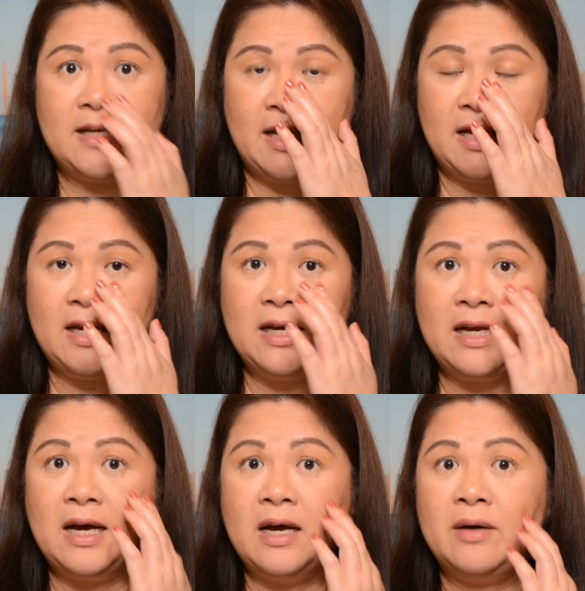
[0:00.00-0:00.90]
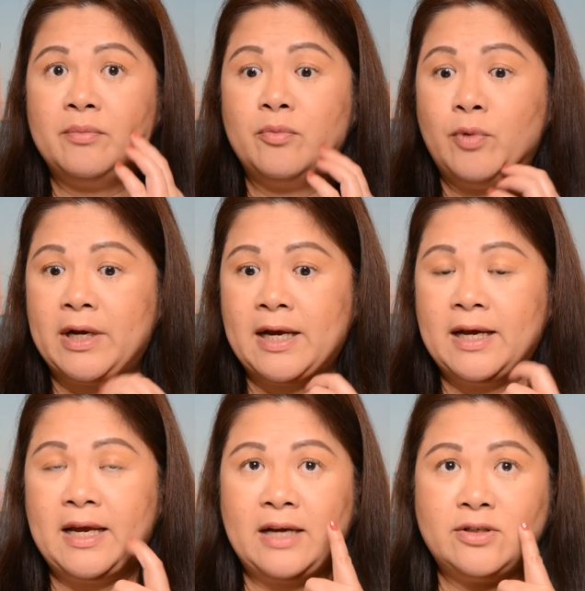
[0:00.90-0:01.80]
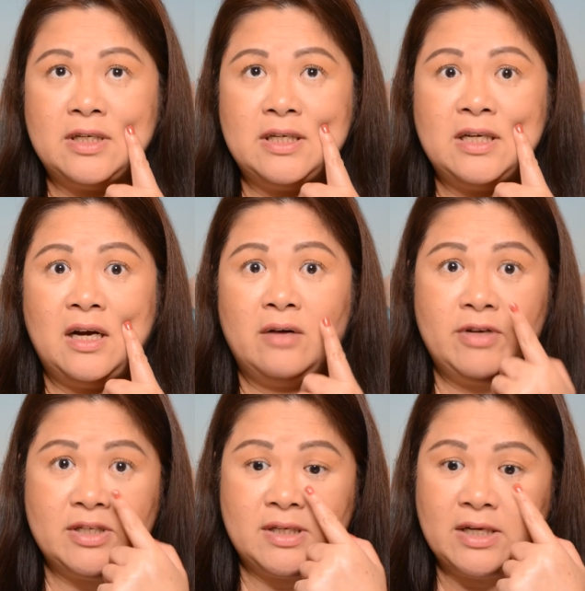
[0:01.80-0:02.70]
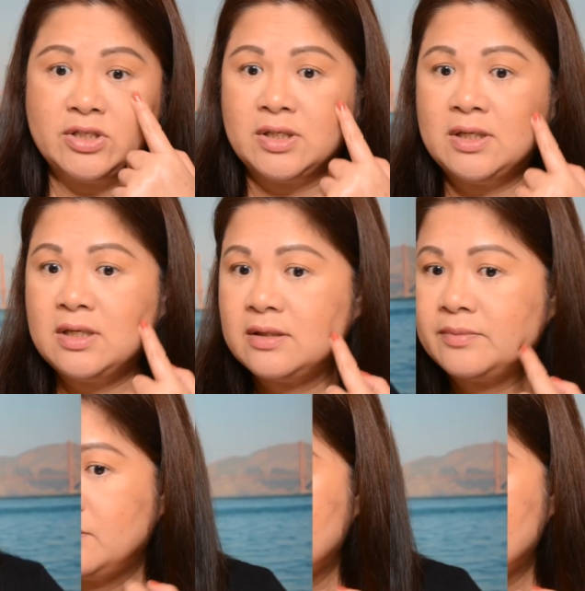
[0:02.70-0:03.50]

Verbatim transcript: again um, when I actually uh, retouch it.